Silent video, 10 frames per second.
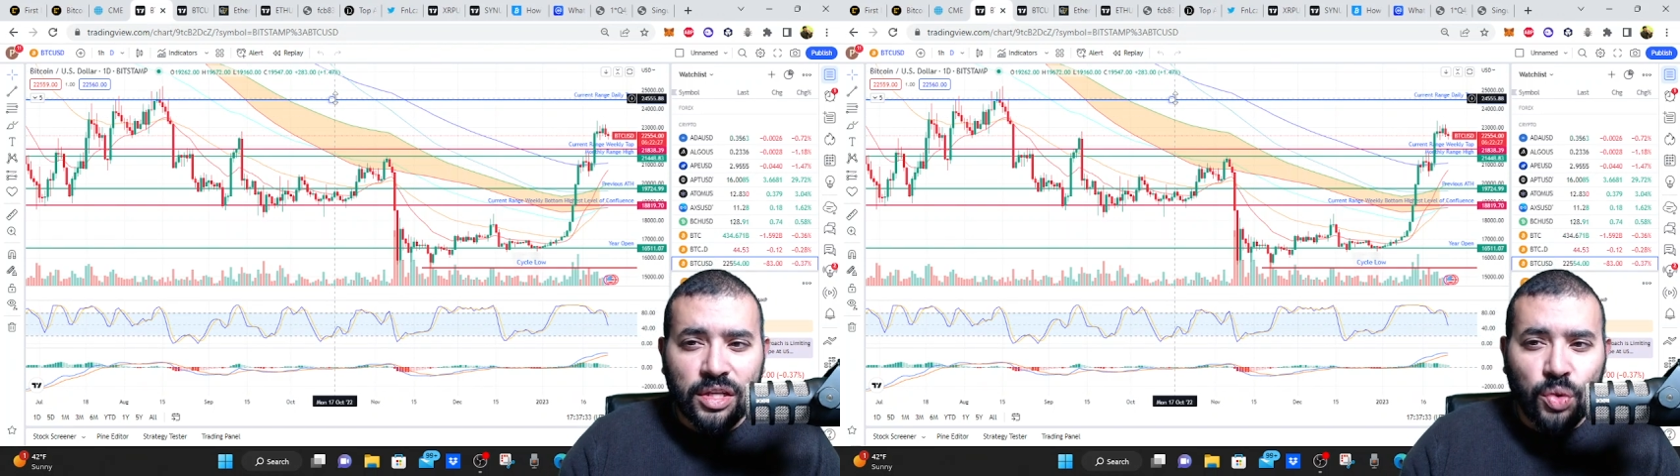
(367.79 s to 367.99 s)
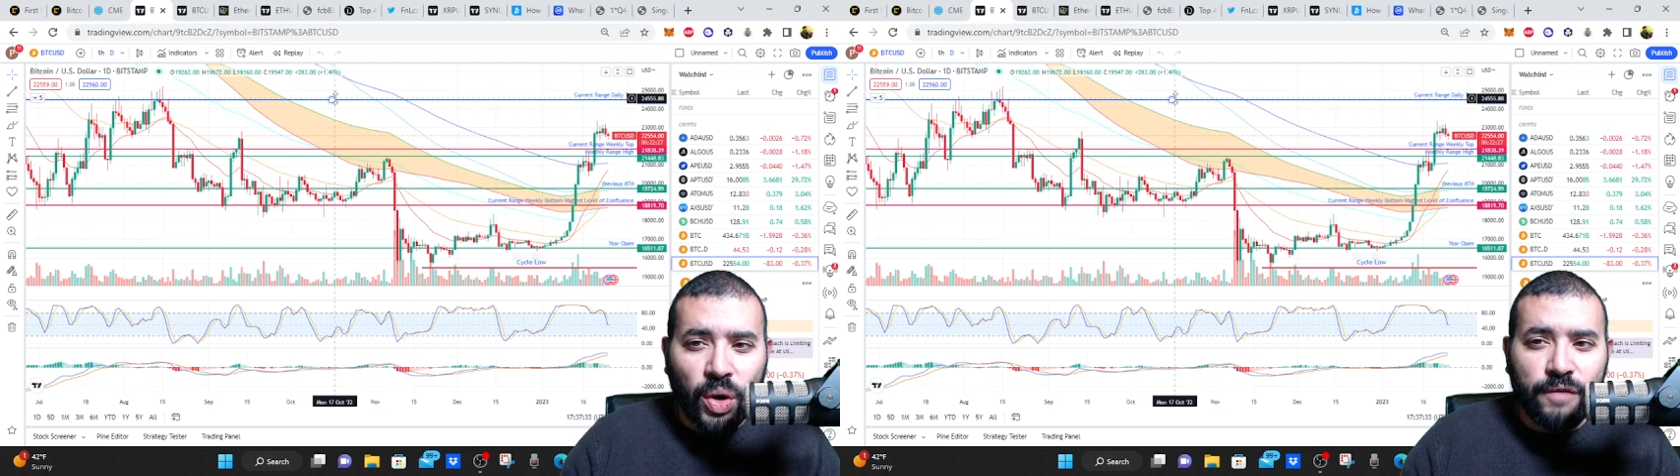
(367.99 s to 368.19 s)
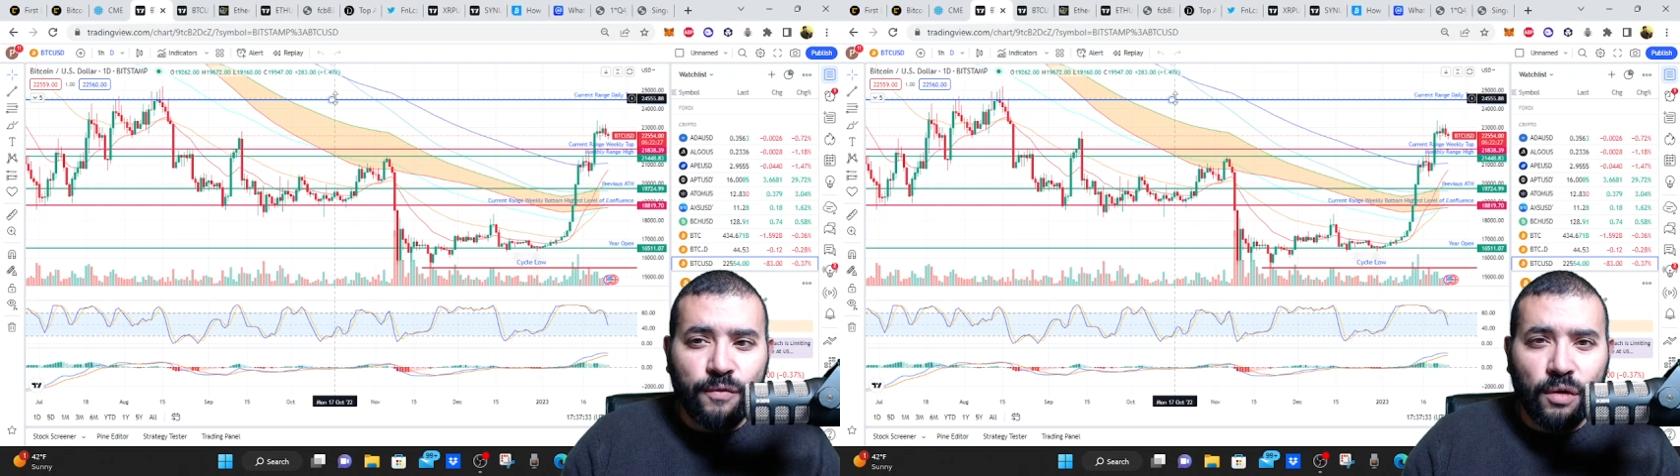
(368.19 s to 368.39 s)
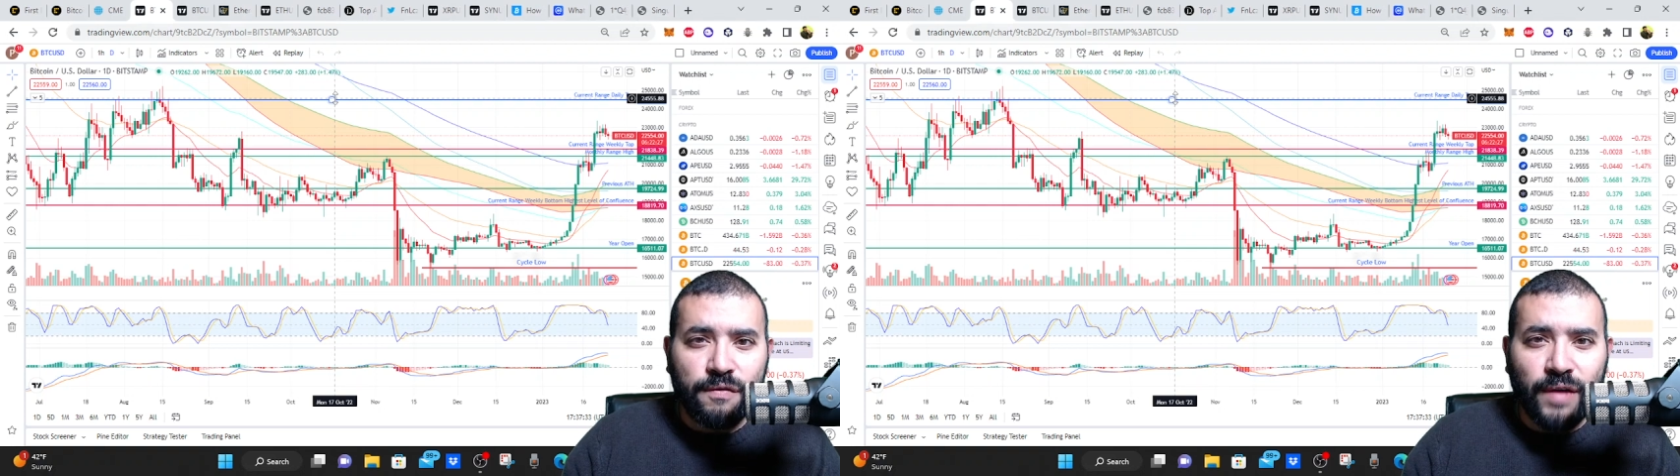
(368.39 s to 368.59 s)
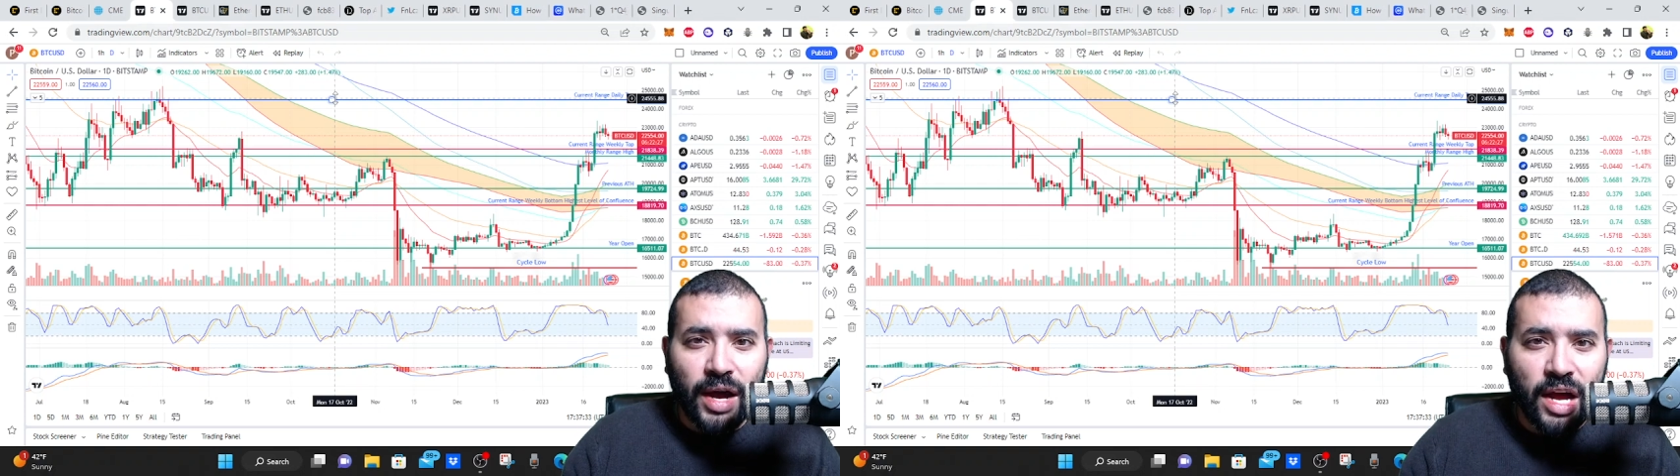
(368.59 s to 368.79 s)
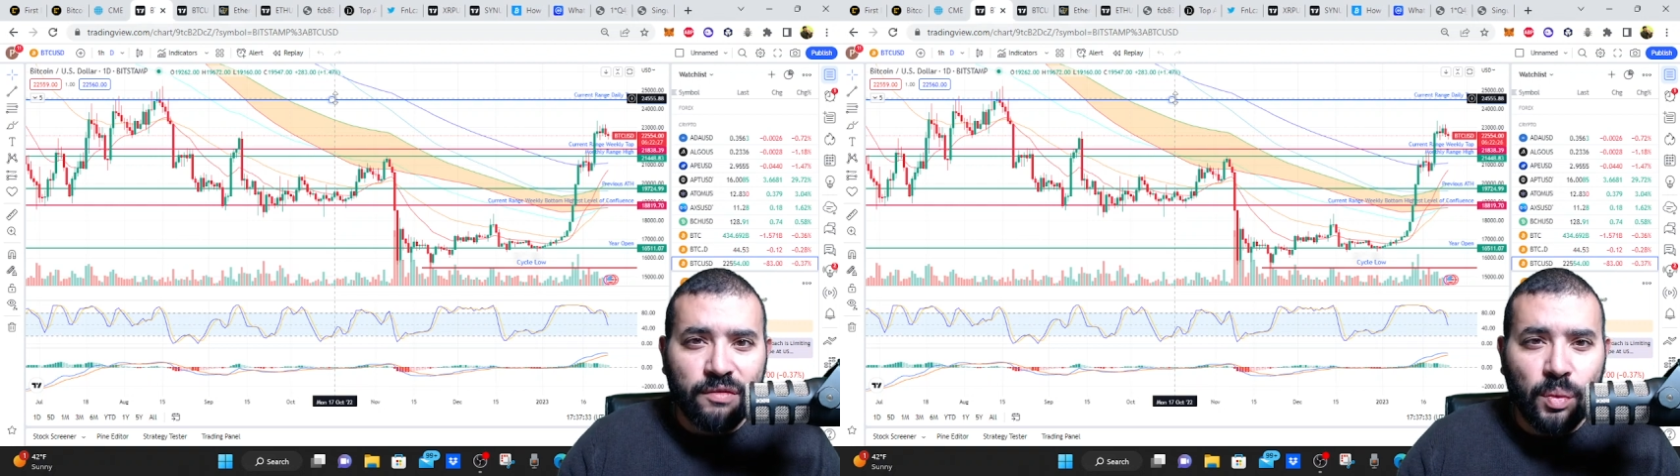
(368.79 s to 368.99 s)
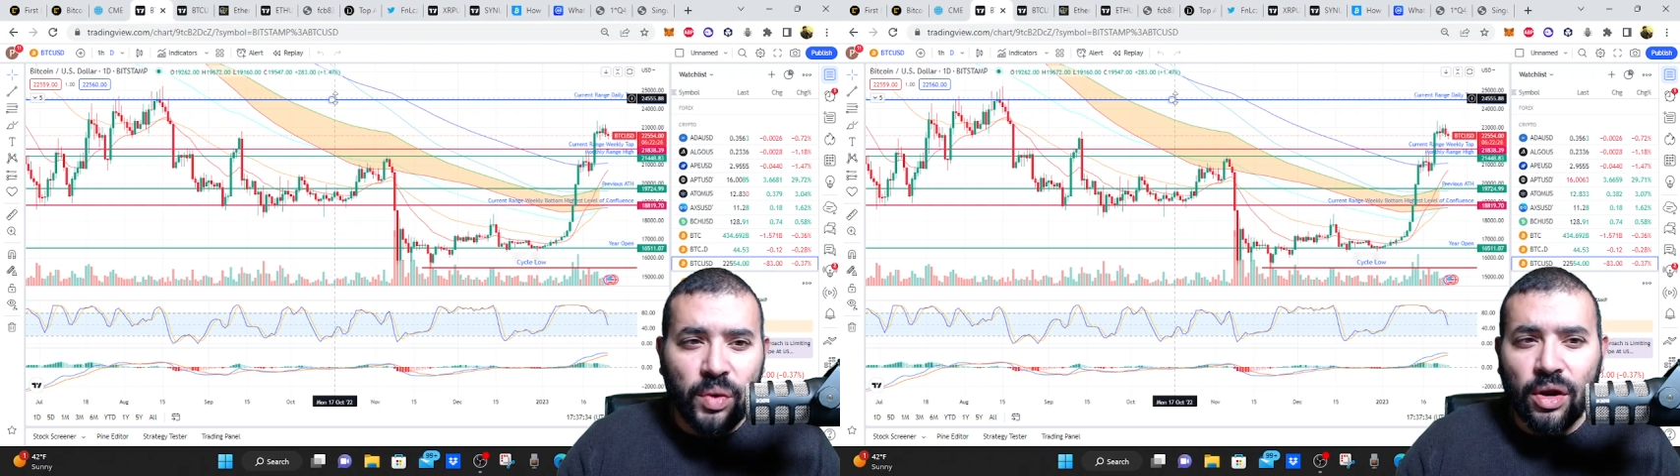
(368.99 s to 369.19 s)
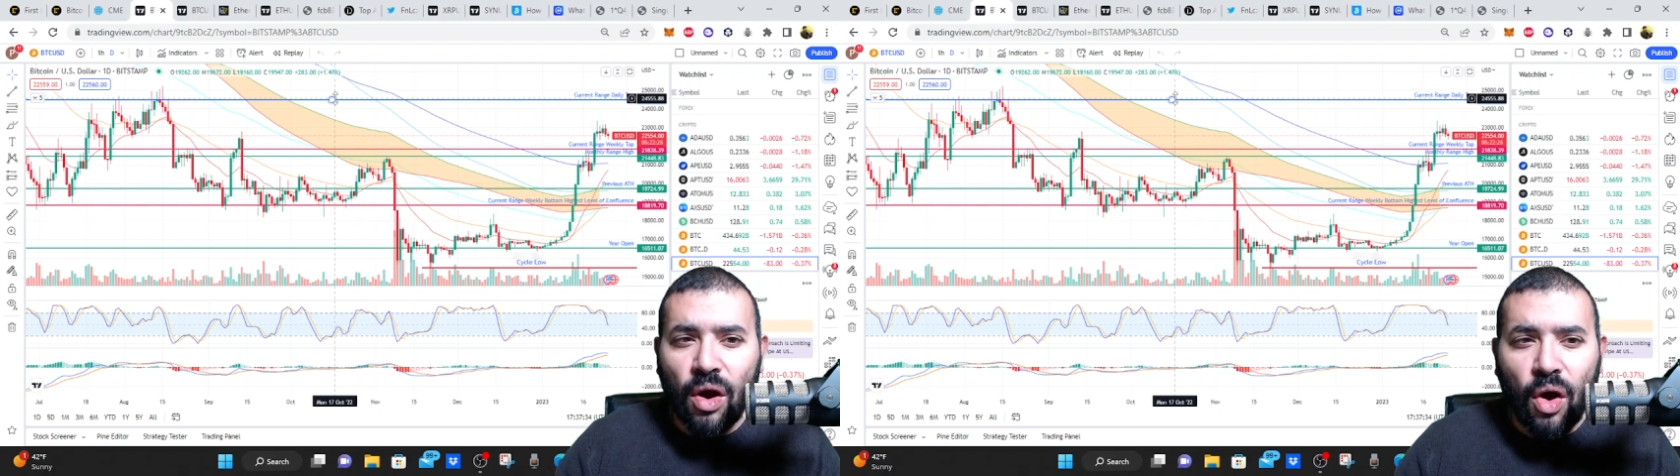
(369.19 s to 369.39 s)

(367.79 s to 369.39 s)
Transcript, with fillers: 24.5, but we could